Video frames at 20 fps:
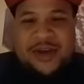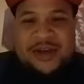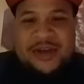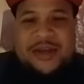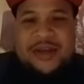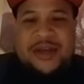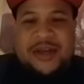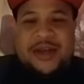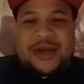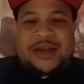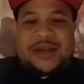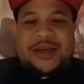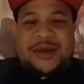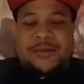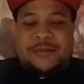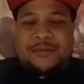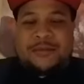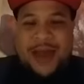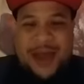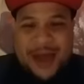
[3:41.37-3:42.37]
Anita Lee
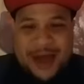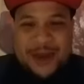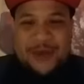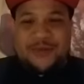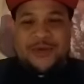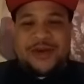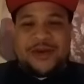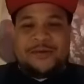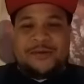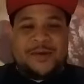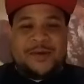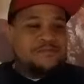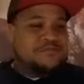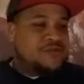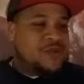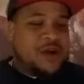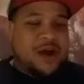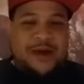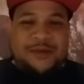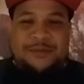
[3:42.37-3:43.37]
Mallory.
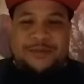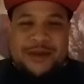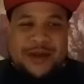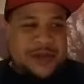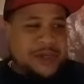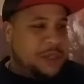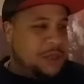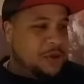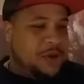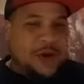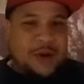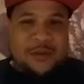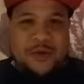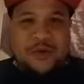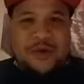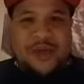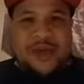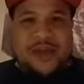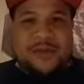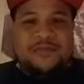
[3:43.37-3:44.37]
God bless you. Come
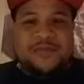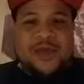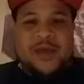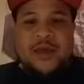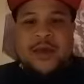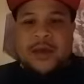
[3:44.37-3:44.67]
on in.